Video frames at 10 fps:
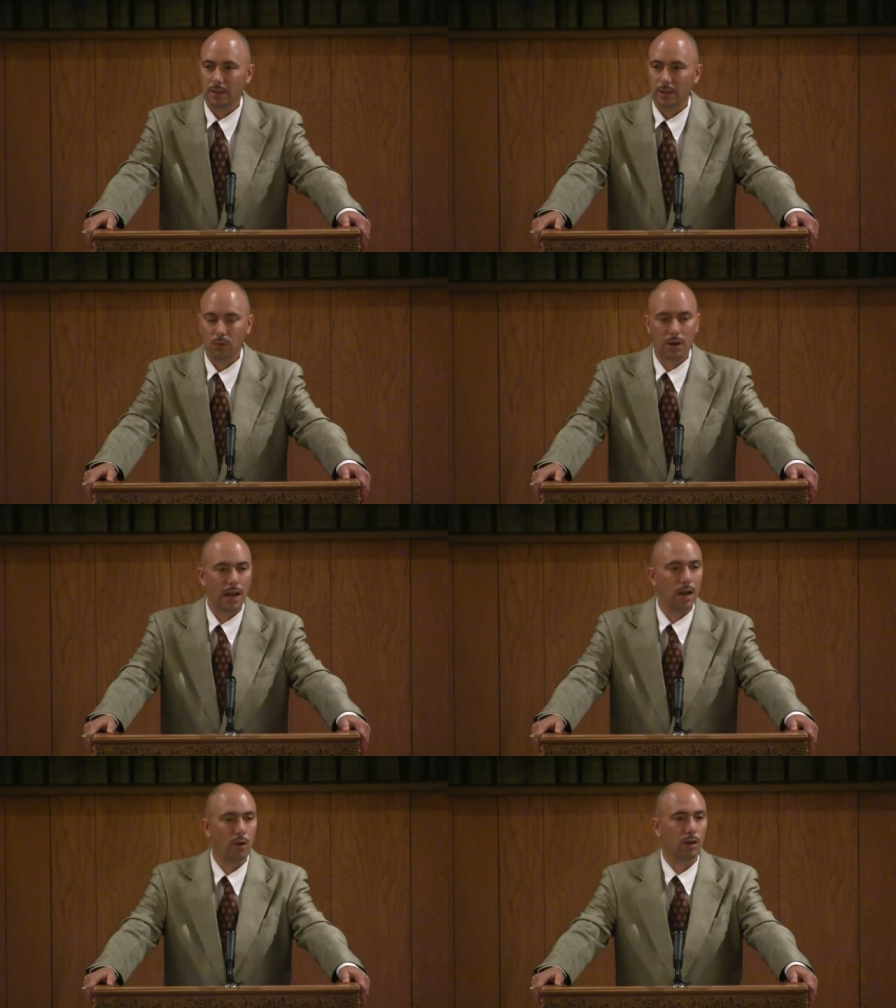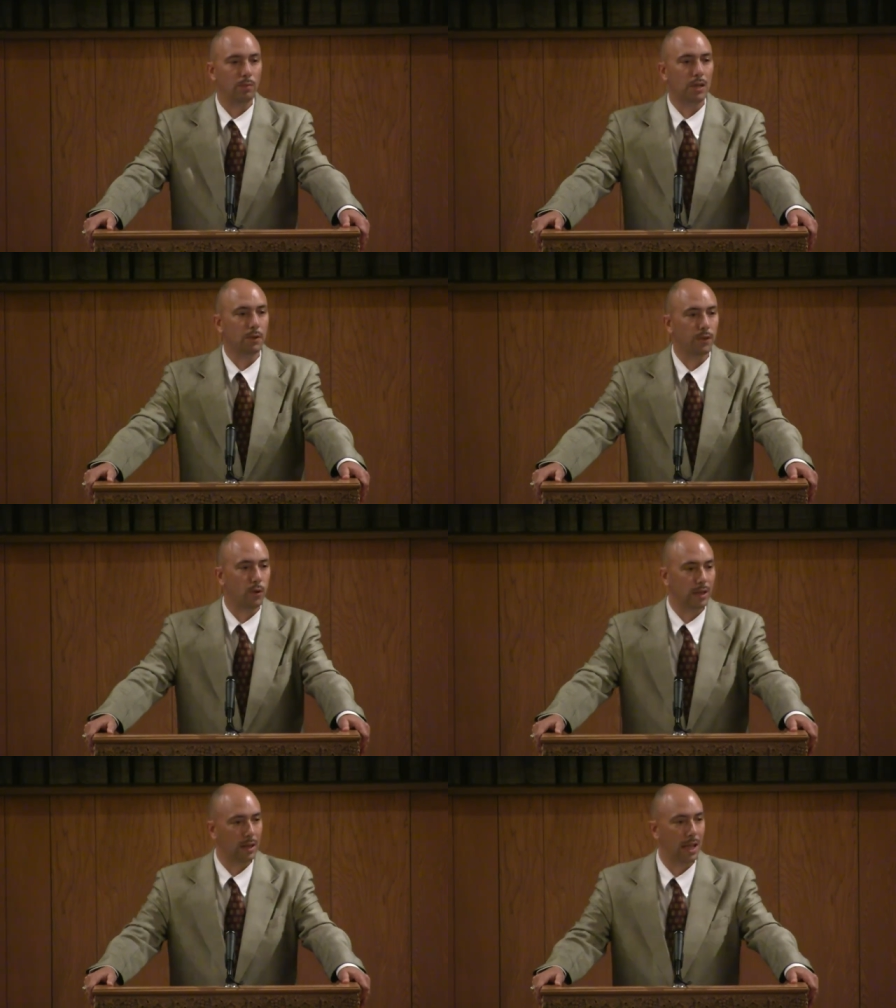I wonder how long it'll be before he
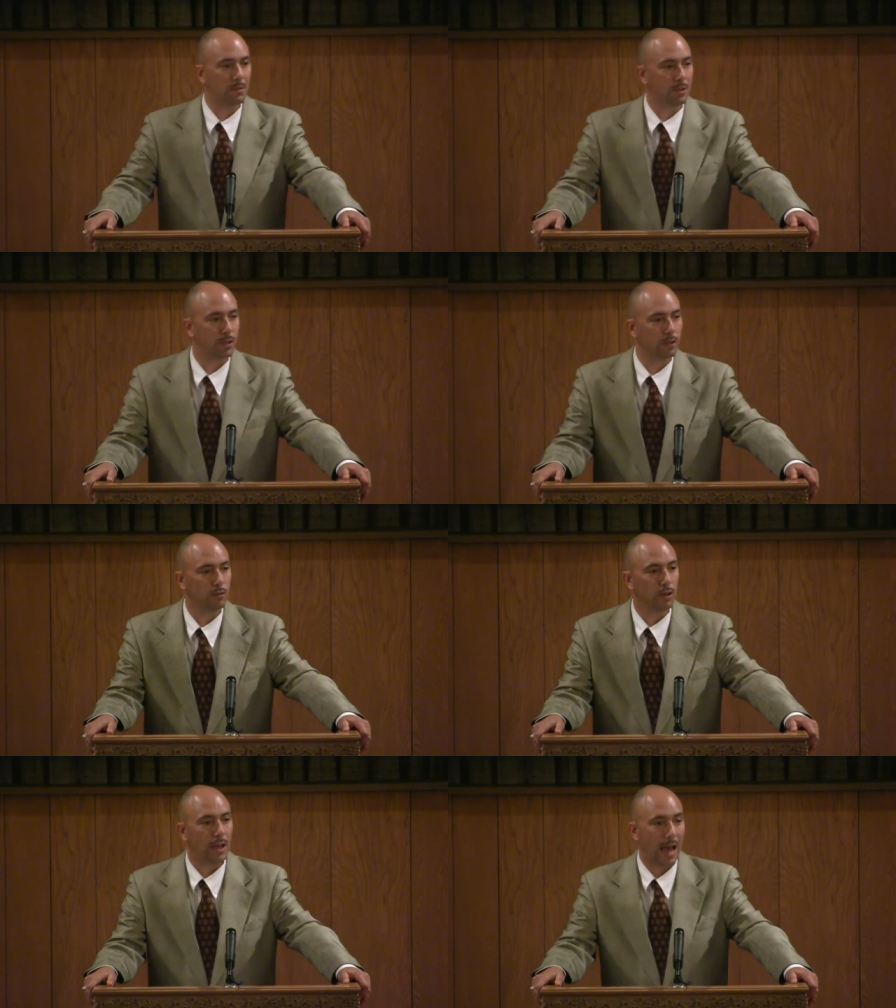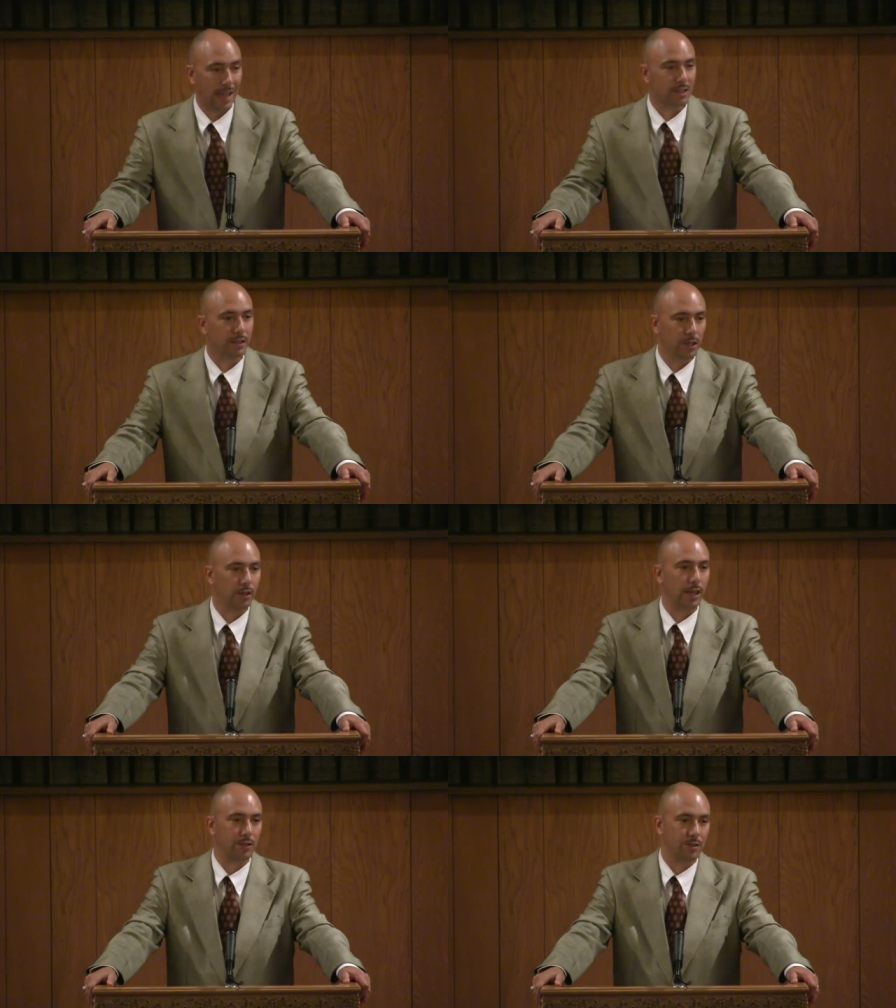claims to actually do an
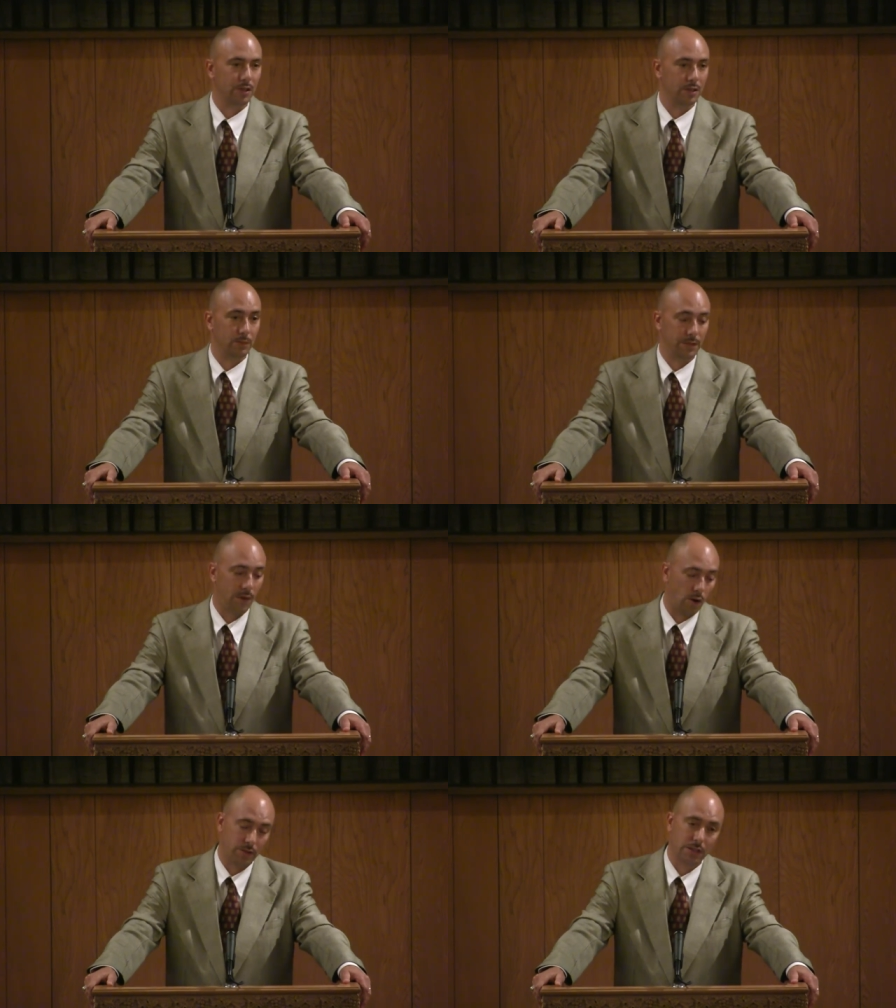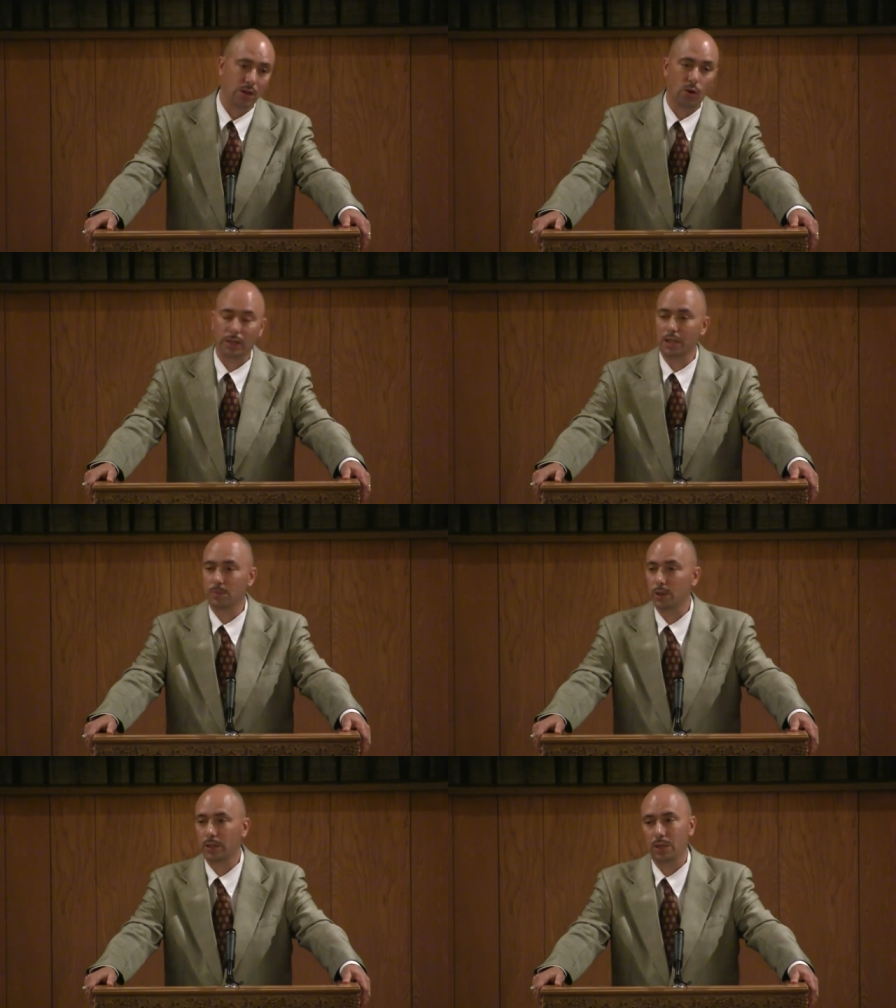exorcism. As far as he's going in this
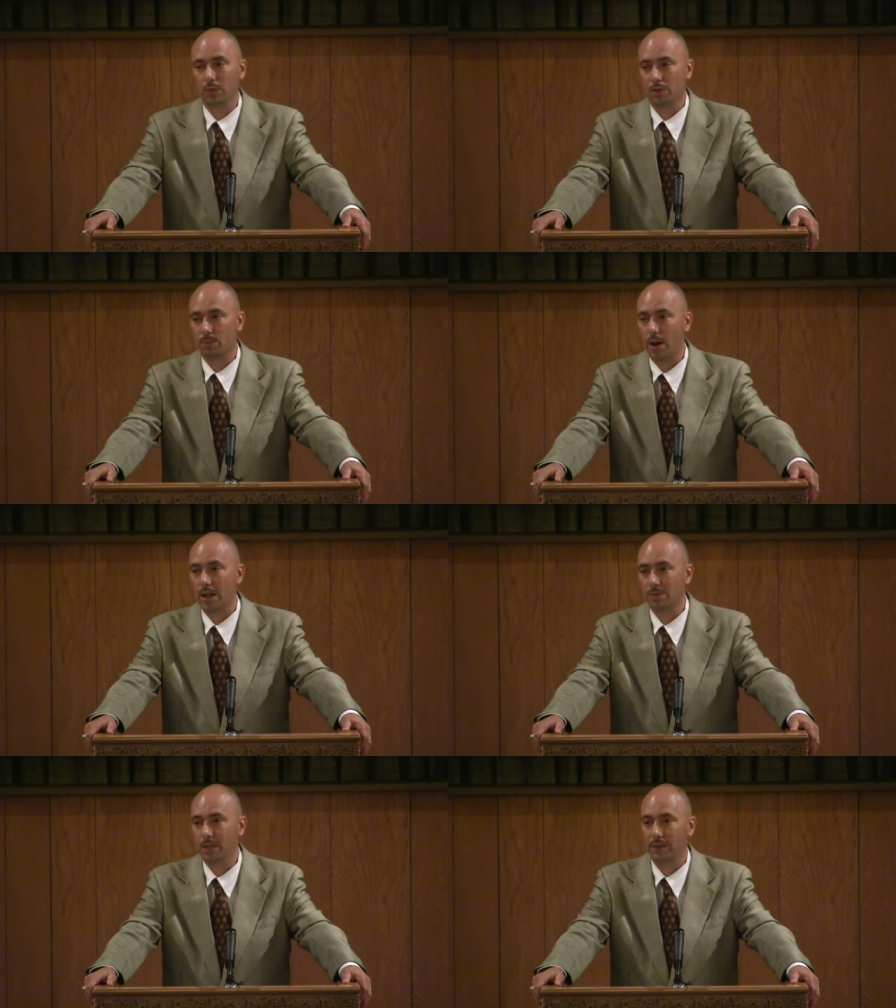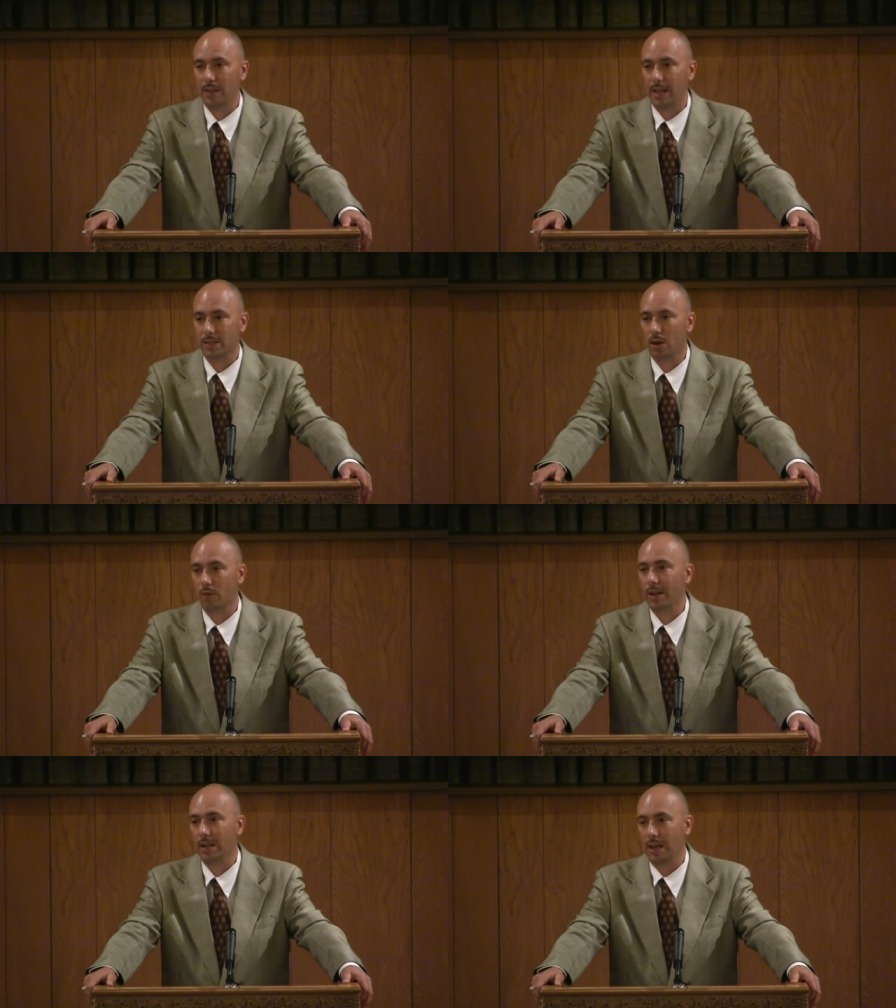book, it wouldn't surprise me if he hasn't
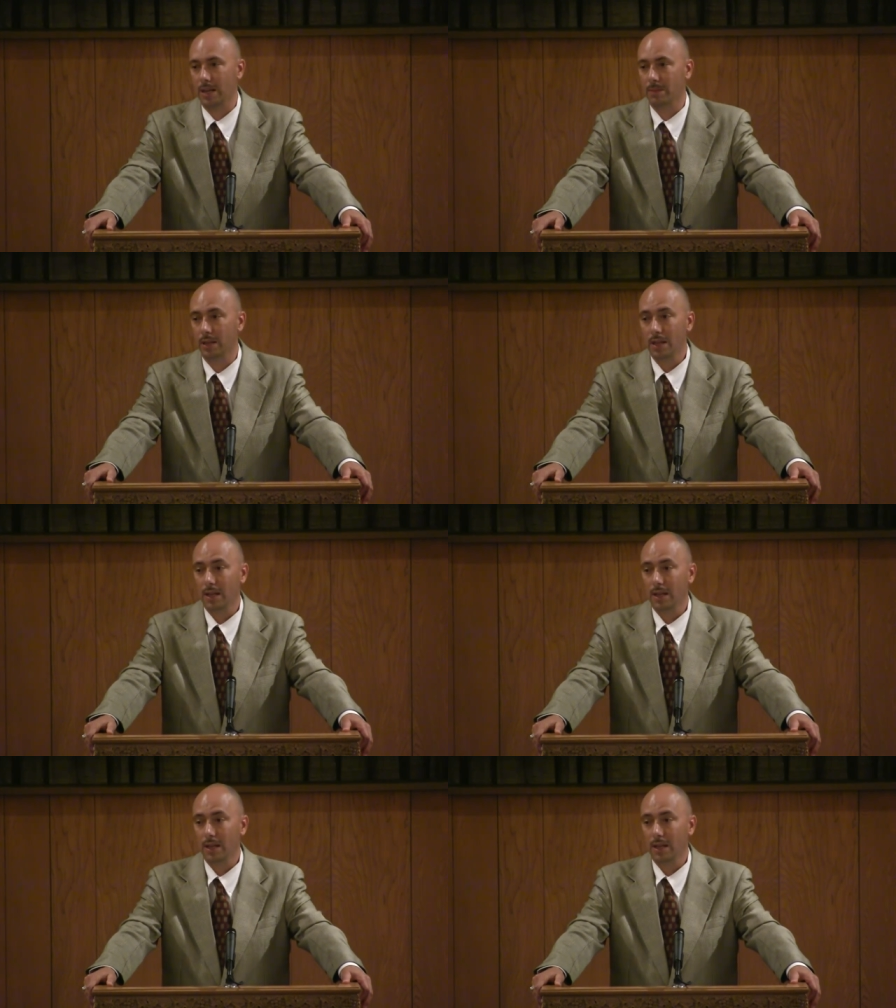already claimed it.